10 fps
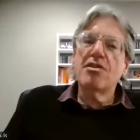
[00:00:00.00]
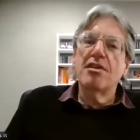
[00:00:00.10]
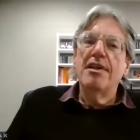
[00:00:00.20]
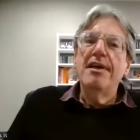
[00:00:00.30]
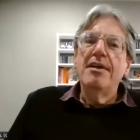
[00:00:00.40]

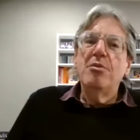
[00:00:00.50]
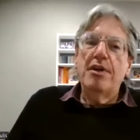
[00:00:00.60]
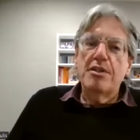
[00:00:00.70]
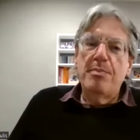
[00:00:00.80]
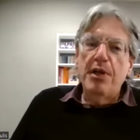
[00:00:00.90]
and
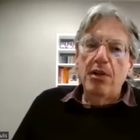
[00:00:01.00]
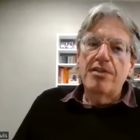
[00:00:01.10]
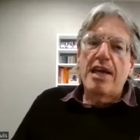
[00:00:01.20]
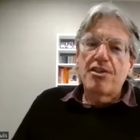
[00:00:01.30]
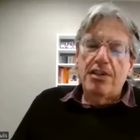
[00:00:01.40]
whereas Bill is
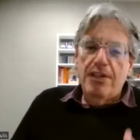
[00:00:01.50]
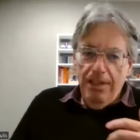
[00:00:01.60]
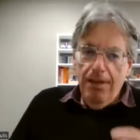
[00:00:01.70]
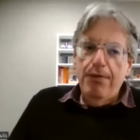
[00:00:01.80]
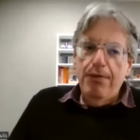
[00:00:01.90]
actually
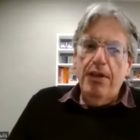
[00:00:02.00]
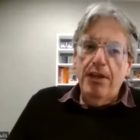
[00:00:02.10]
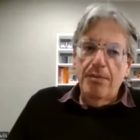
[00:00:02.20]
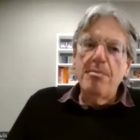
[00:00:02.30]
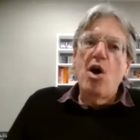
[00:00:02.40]
living it
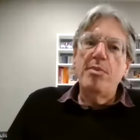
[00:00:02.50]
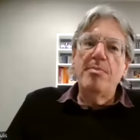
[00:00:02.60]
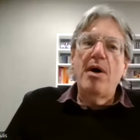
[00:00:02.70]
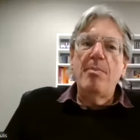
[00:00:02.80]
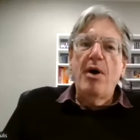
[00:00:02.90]
moment
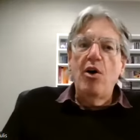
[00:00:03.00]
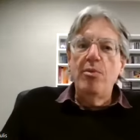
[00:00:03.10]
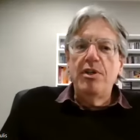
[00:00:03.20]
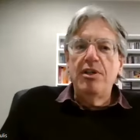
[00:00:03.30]
by moment. He's in the